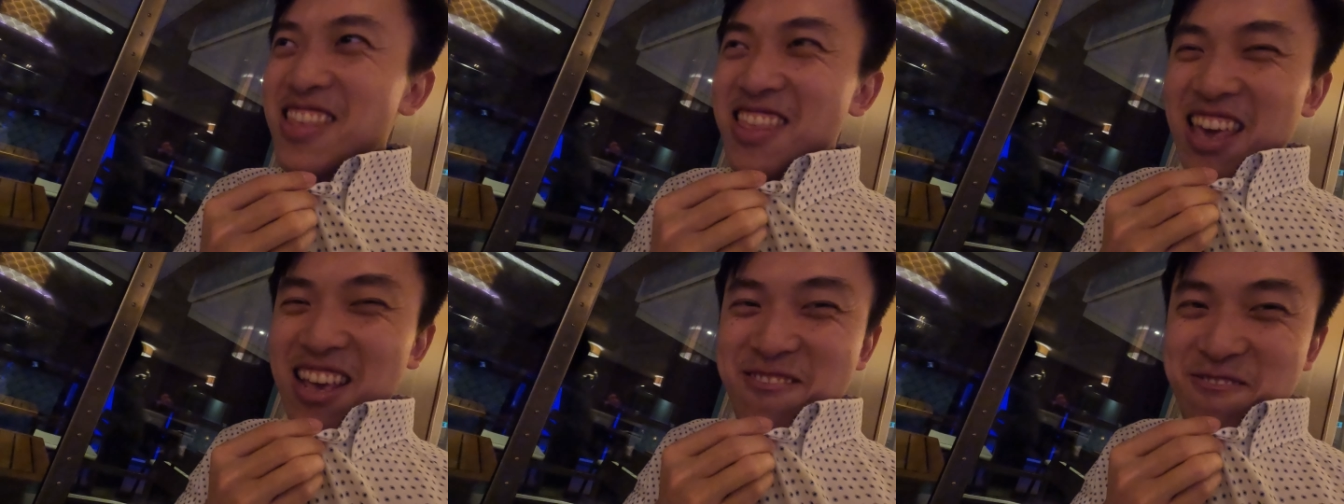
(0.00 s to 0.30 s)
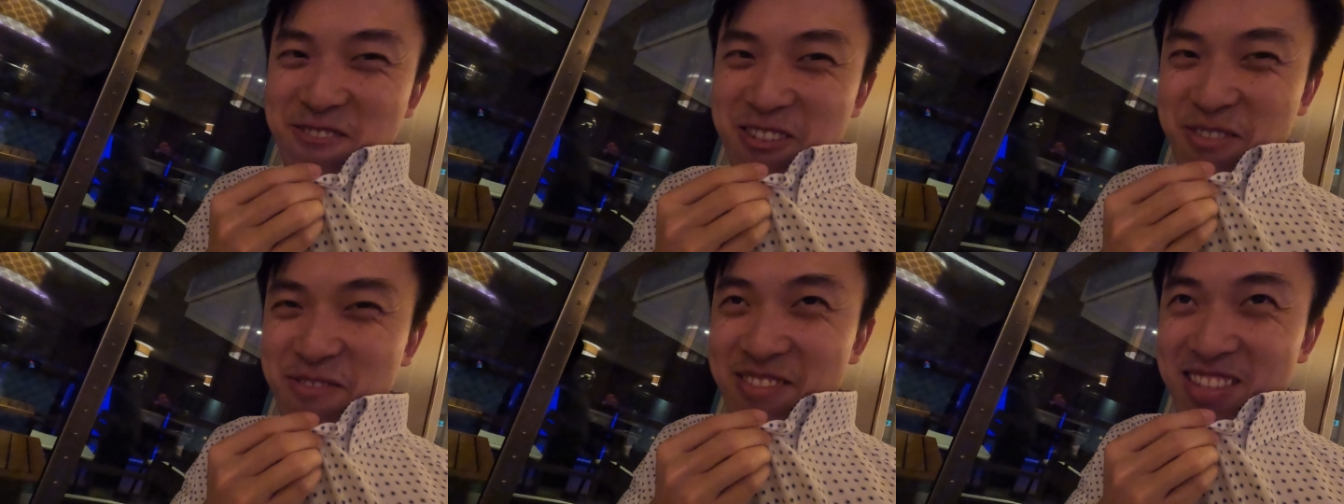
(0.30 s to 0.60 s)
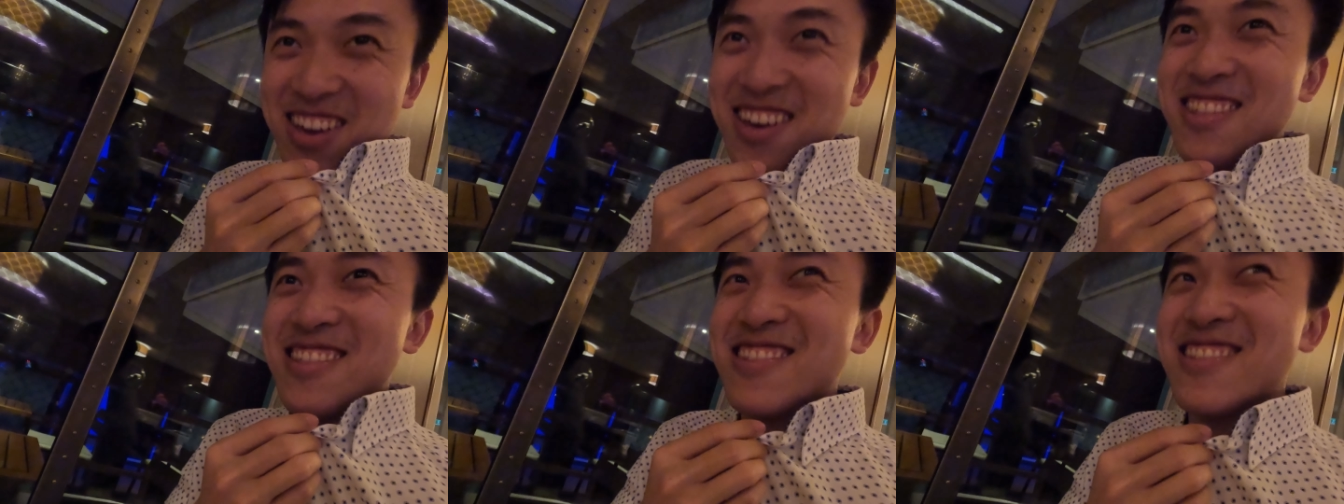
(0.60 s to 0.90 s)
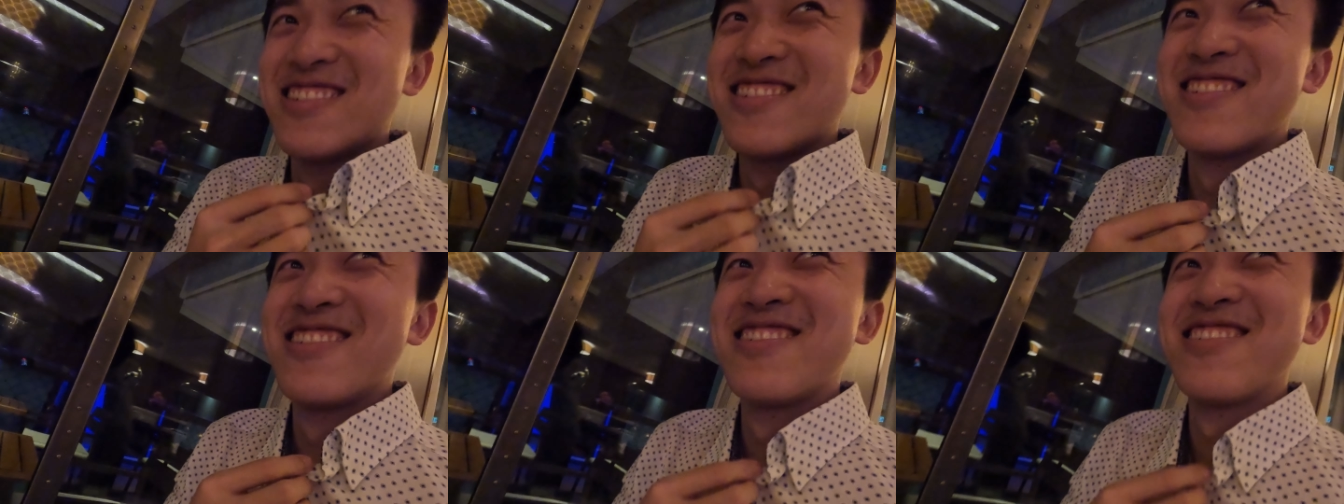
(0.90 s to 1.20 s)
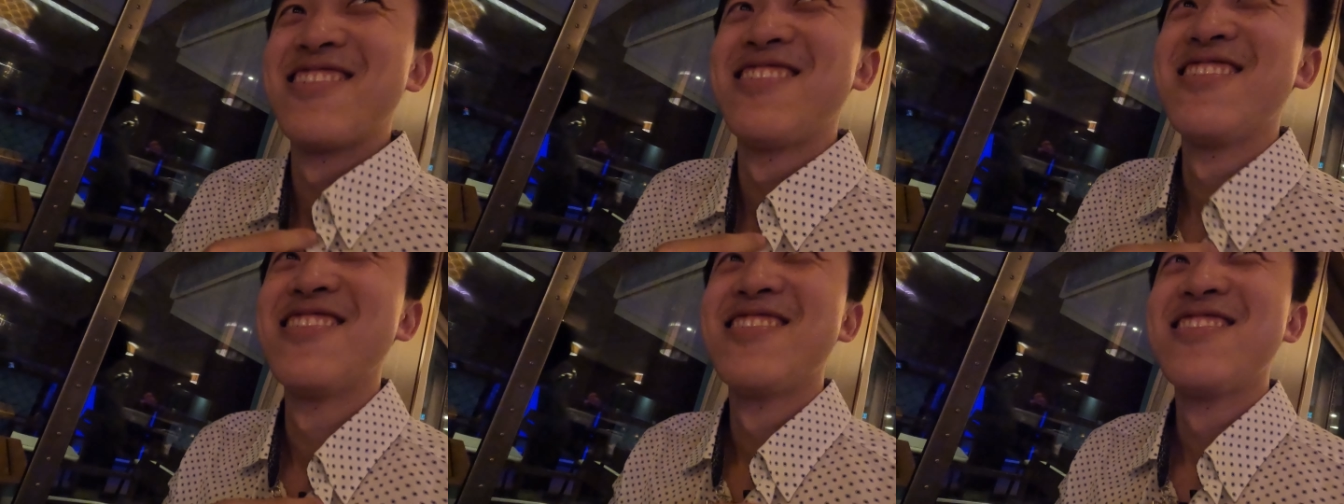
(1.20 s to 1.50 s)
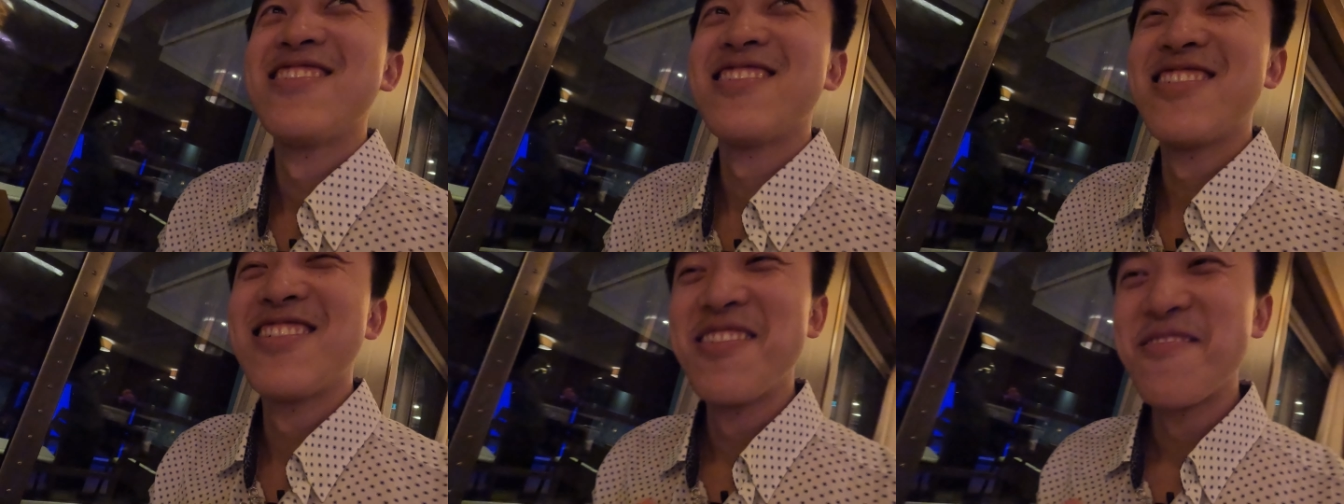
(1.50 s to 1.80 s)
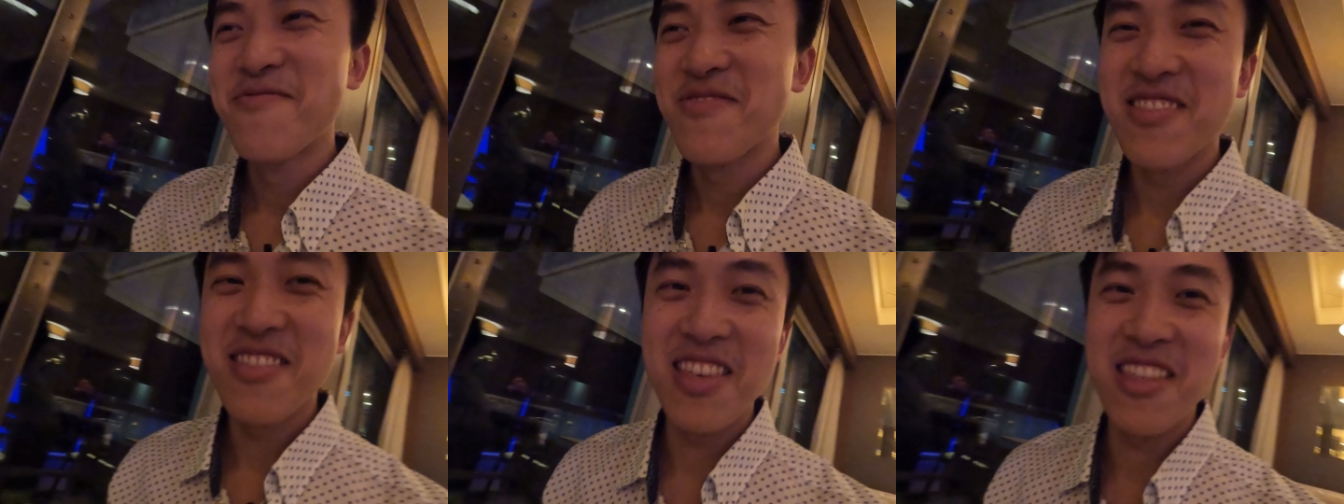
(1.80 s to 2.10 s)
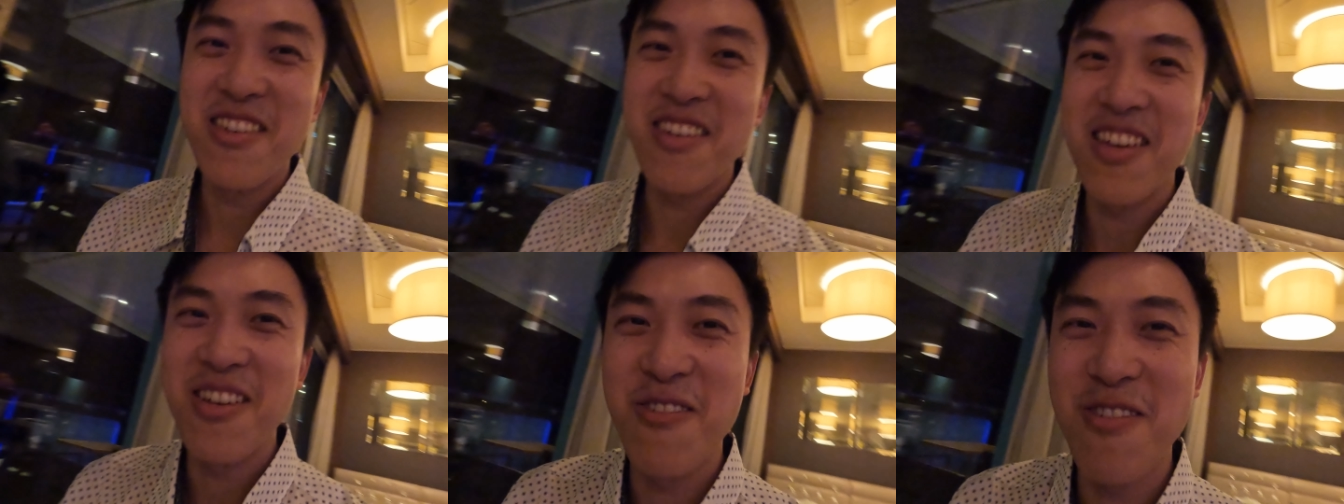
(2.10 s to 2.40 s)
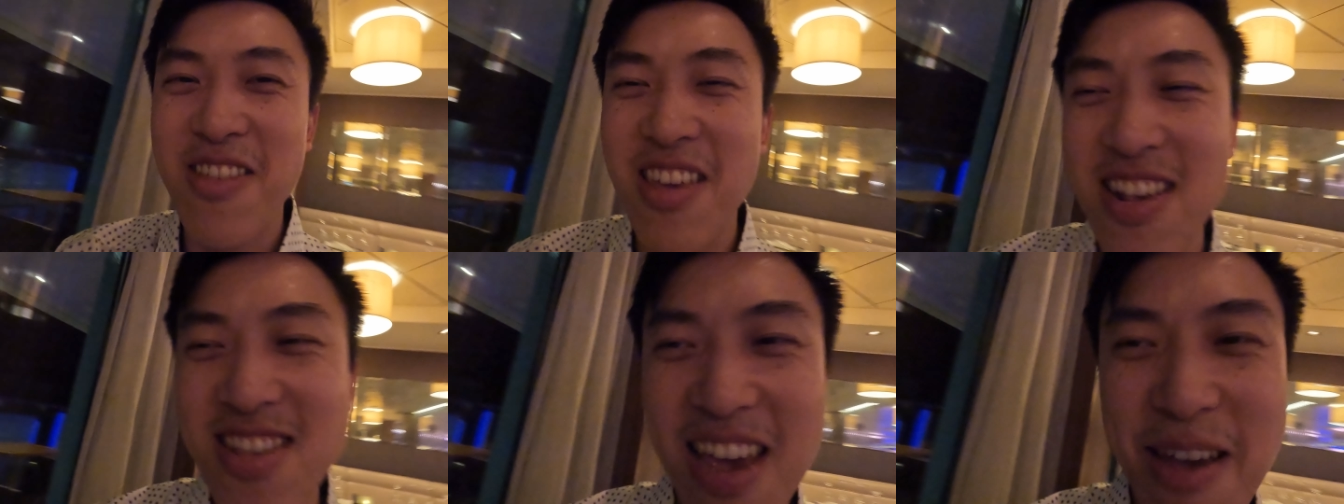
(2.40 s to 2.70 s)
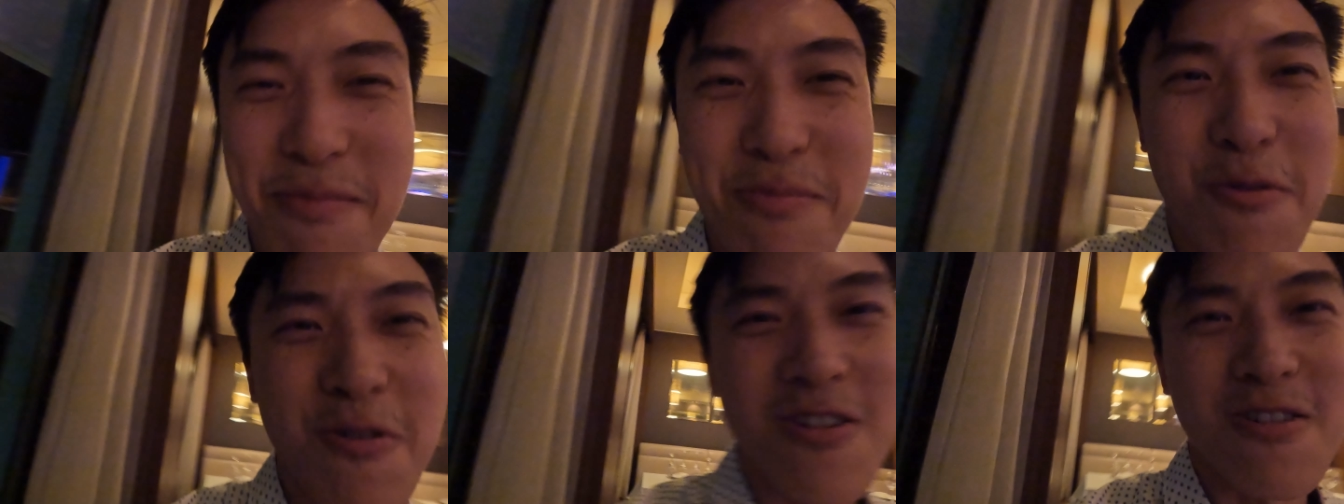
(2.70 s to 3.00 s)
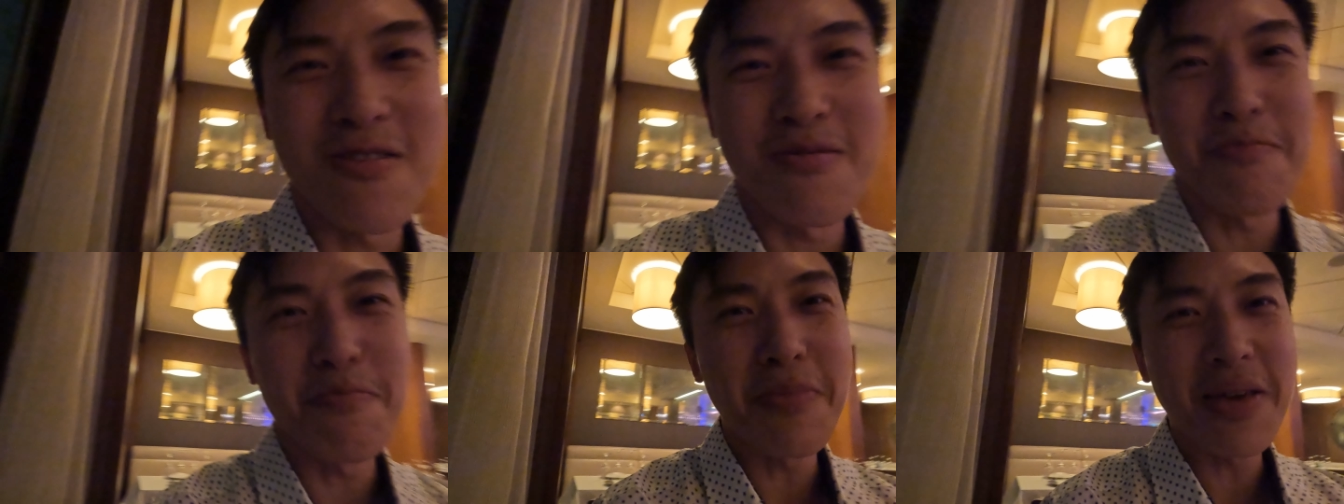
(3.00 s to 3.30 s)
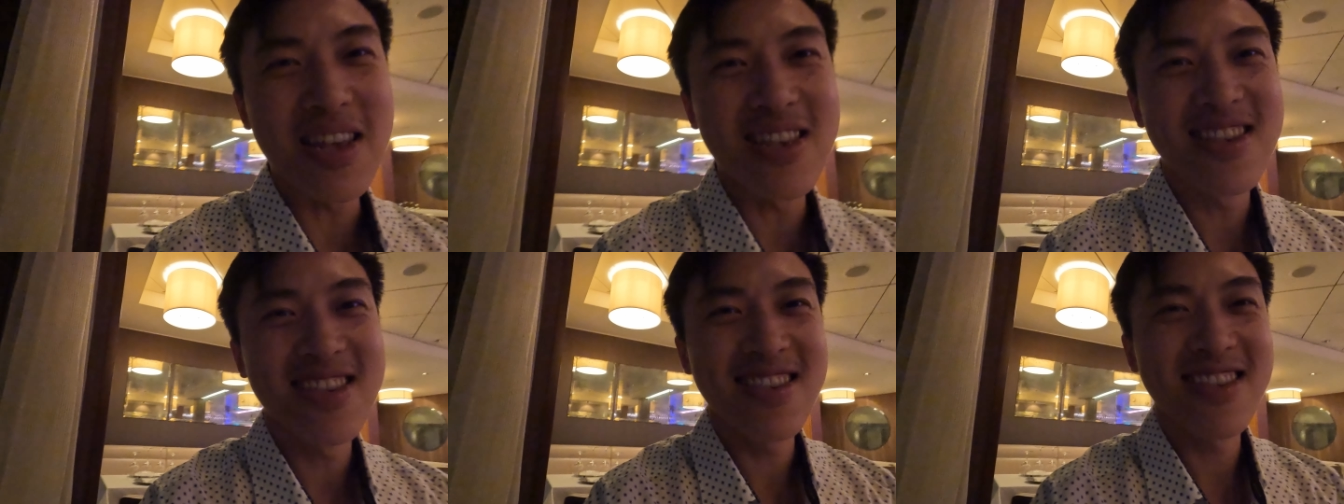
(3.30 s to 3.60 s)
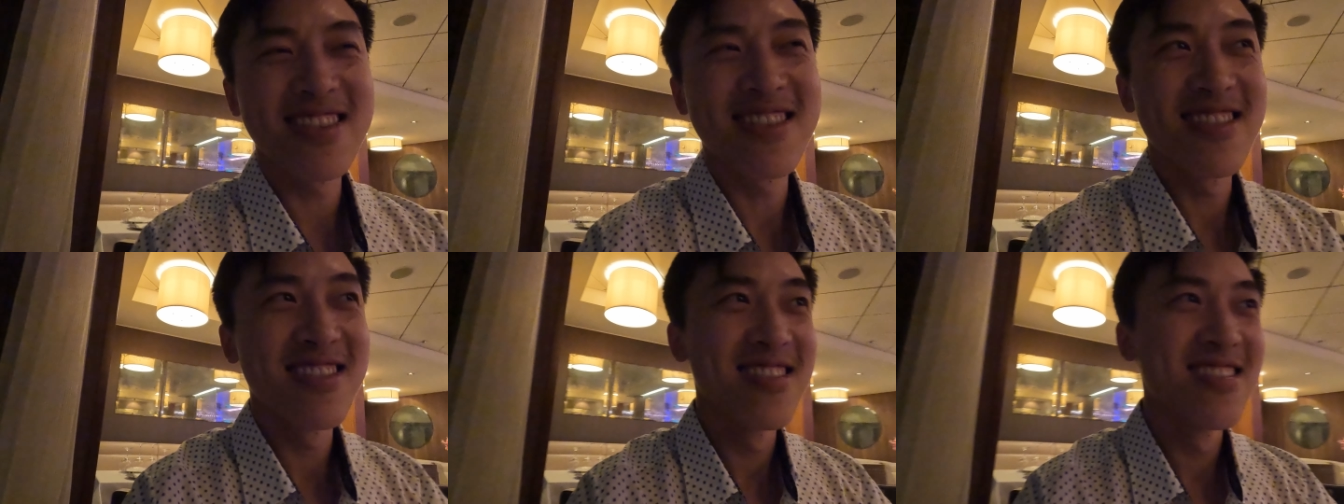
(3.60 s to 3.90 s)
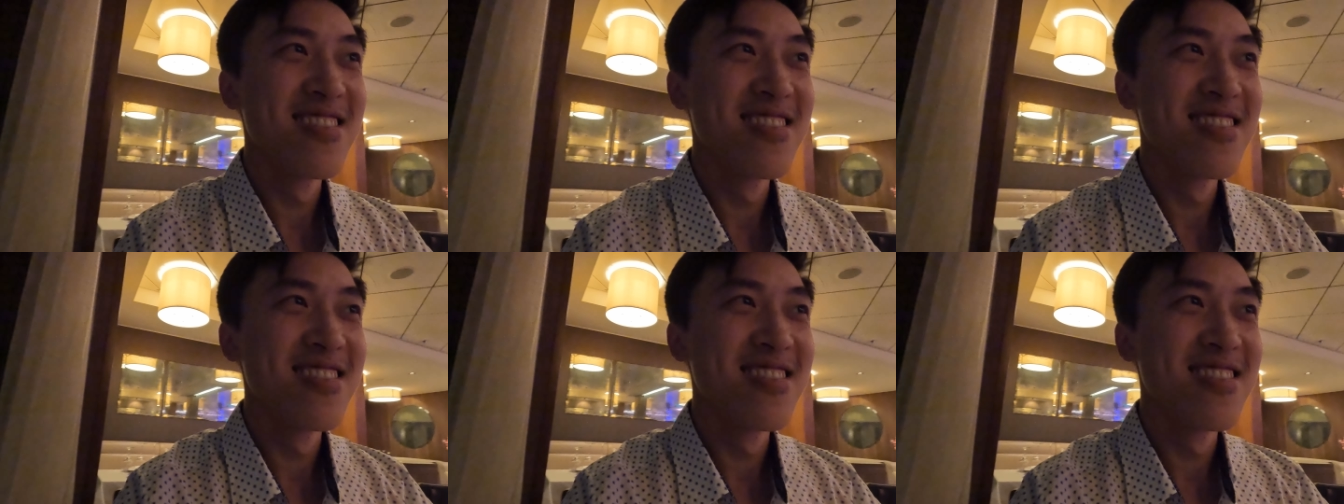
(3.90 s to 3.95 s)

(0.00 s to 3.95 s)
It's really bland. it, really tastes like boiled beets.